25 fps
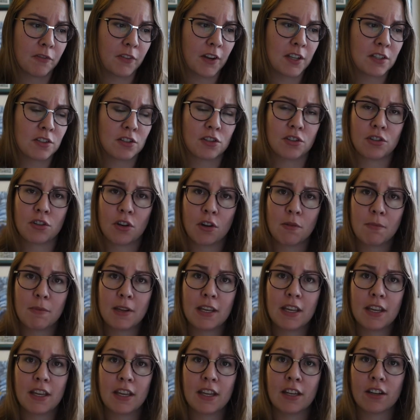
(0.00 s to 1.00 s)
professors
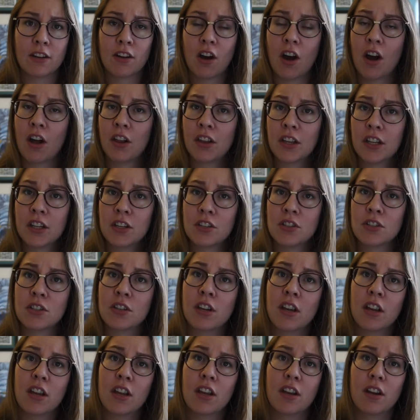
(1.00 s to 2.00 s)
showed me in
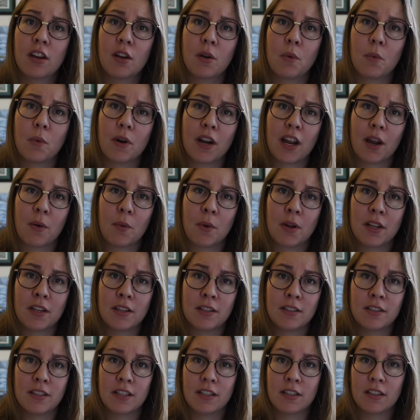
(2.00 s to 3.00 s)
college when I
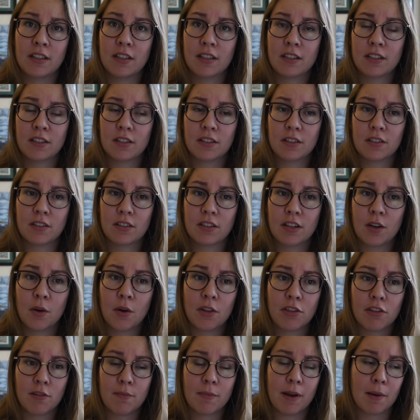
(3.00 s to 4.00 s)
was
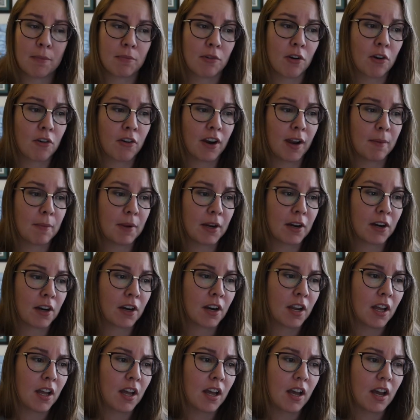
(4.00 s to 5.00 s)
going through my program
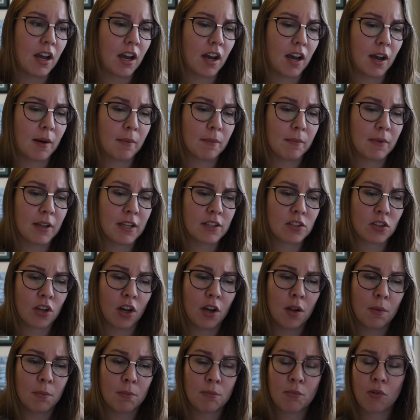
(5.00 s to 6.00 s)
here.
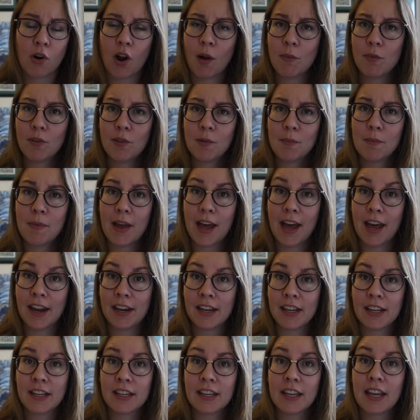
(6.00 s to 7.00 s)
It's called Problem
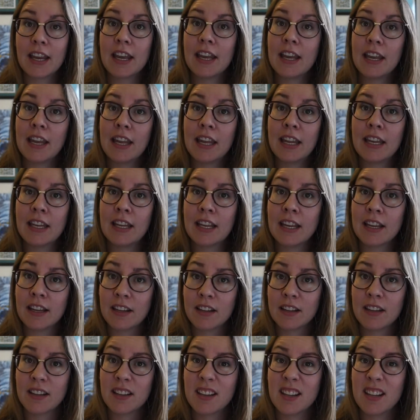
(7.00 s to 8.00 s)
Attic, and
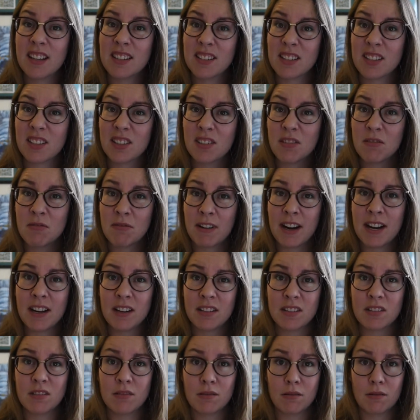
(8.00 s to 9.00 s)
it is a
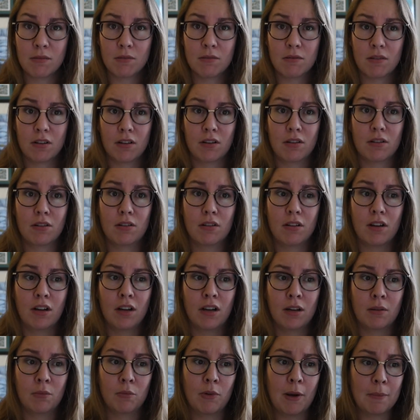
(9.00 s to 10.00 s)
great
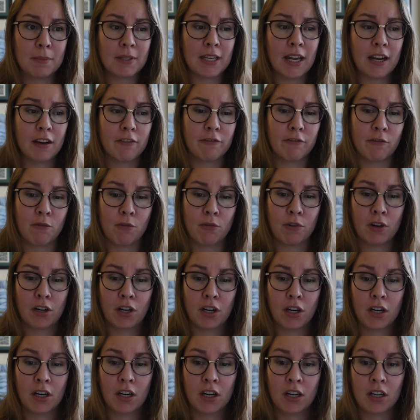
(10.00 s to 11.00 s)
website
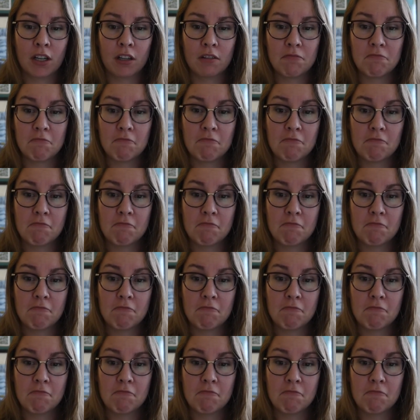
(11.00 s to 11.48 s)
for